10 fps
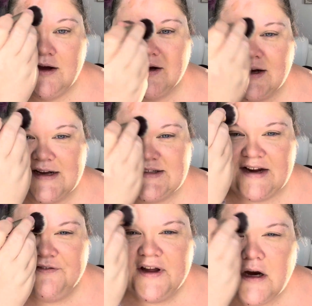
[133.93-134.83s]
because I
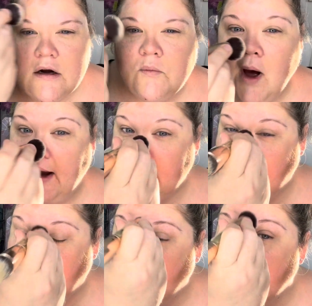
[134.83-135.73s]
figured why
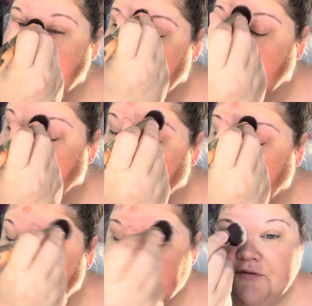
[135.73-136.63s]

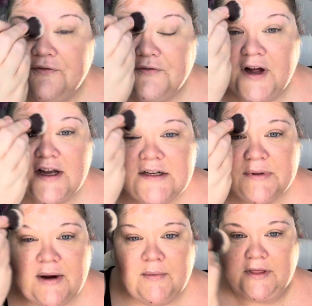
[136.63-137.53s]
not? It's fun to
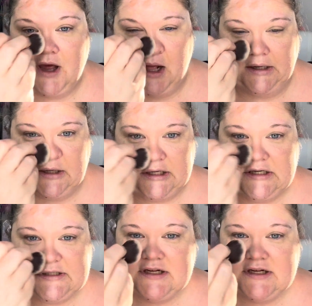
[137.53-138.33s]
play with colors.